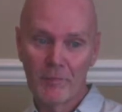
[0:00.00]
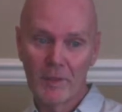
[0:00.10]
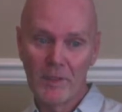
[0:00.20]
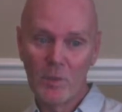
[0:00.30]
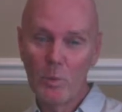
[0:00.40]

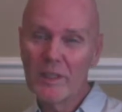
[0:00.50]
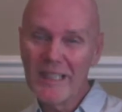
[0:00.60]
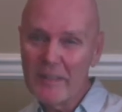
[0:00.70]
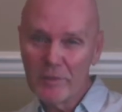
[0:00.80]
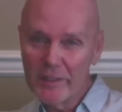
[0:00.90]
you wouldn't
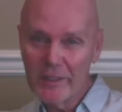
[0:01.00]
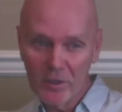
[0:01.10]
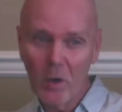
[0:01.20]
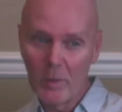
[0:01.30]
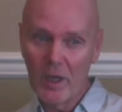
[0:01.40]
even need a
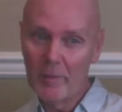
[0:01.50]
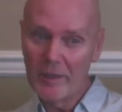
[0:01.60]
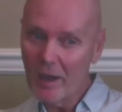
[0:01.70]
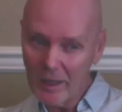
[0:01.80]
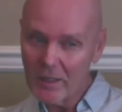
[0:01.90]
comma. I mean,
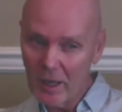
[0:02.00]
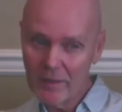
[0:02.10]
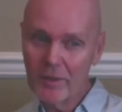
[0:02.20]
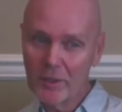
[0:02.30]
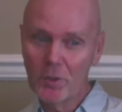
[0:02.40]
I
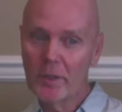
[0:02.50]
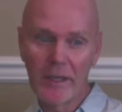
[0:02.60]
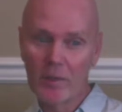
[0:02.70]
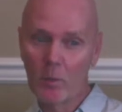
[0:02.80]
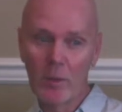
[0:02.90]
think you could get
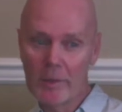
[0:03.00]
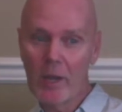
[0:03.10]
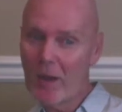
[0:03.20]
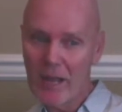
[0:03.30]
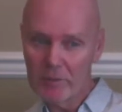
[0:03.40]
away without
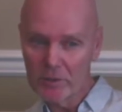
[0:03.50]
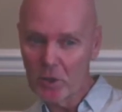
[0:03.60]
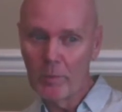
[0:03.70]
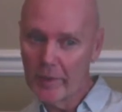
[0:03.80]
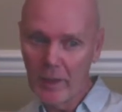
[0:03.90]
having a
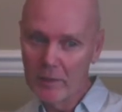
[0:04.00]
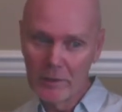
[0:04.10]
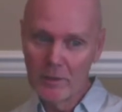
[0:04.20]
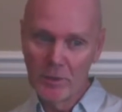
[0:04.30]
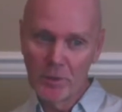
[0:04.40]
comma there.
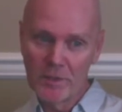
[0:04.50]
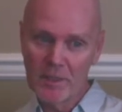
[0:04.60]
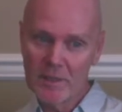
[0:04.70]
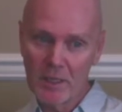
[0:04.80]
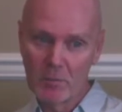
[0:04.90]
You could just
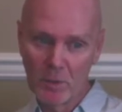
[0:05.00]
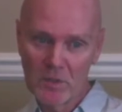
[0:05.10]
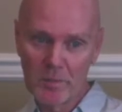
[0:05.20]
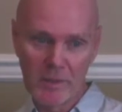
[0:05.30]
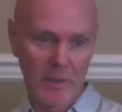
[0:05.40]
say in
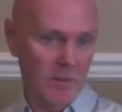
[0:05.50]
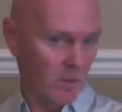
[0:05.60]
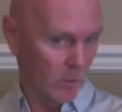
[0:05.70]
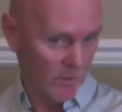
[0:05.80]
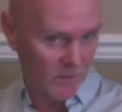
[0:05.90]
most BC
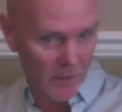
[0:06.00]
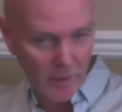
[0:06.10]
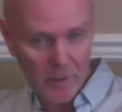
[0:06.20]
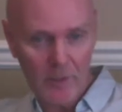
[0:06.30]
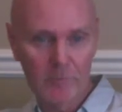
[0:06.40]
schools, da da da
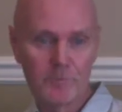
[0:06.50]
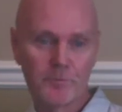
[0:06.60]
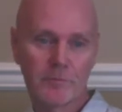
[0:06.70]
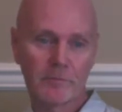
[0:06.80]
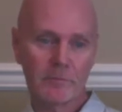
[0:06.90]
da,
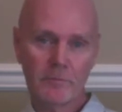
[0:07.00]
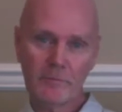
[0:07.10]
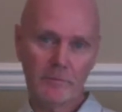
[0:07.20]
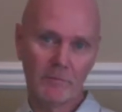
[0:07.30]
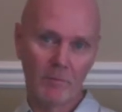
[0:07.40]

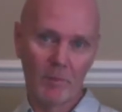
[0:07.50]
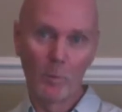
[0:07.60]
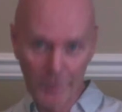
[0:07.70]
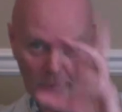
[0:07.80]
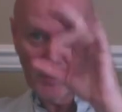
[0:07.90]
with
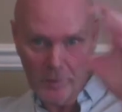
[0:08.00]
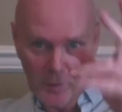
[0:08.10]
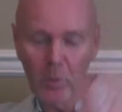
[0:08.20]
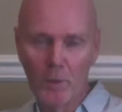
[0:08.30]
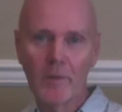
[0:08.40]
the
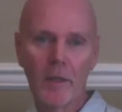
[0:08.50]
quote,